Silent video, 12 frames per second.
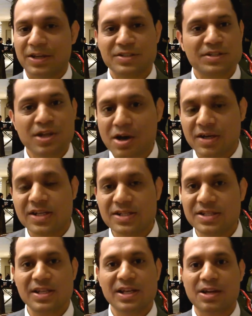It's not
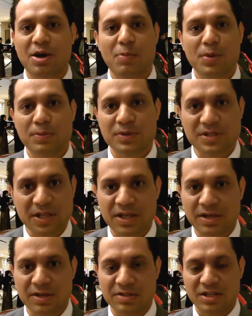easy like how people
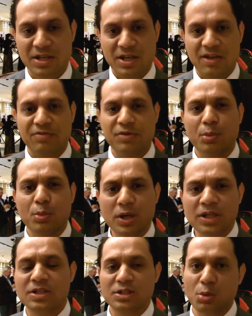say it is. If you're
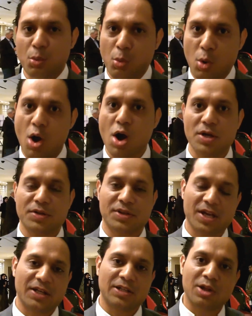willing to walk
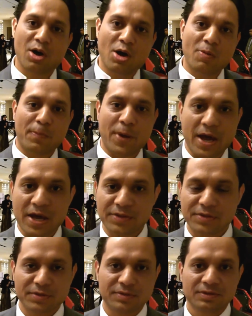that long
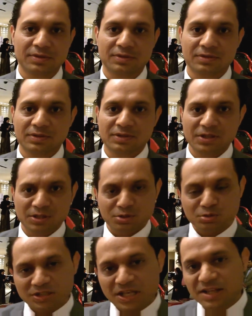path,
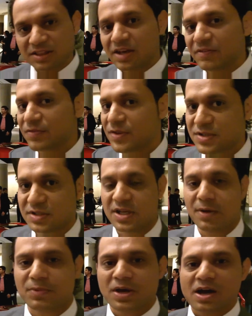you take that first
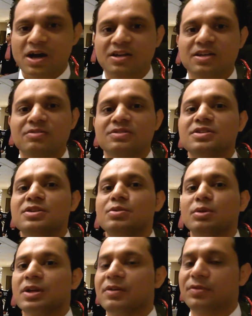step, I guarantee
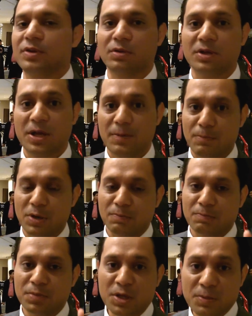you will not fail.
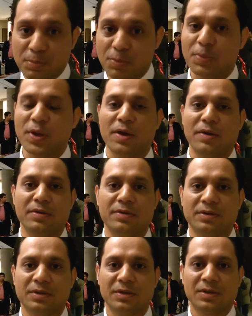But be prepared.